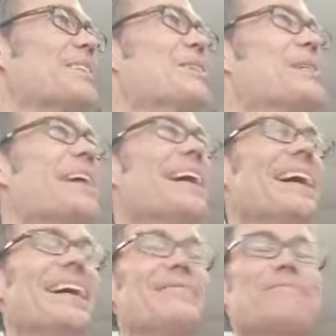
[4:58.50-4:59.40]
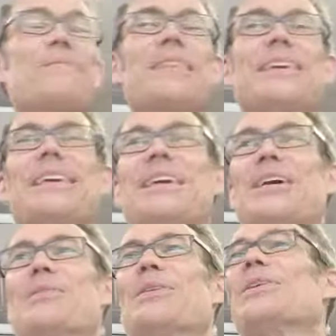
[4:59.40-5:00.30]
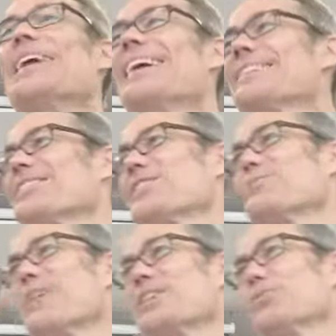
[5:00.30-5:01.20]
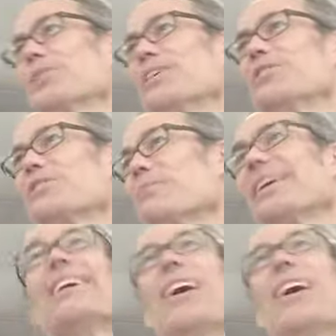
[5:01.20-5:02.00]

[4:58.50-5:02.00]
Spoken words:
Okay. But okay, it's an expression we use to mean,